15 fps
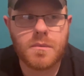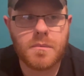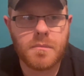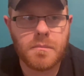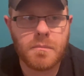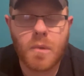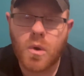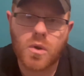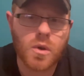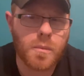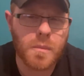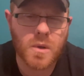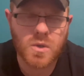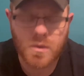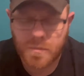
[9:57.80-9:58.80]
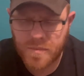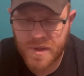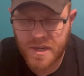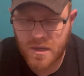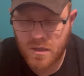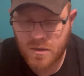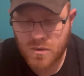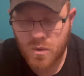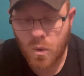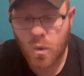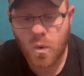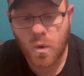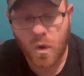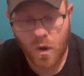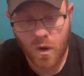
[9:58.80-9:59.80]
mucked up or something,
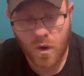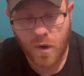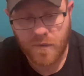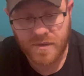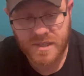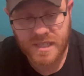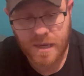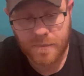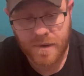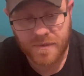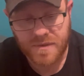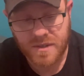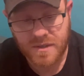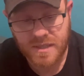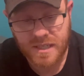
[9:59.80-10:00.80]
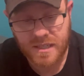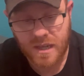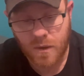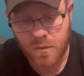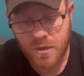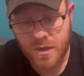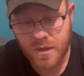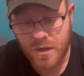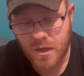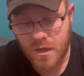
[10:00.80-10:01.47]
so obviously I'm going to have to sit down and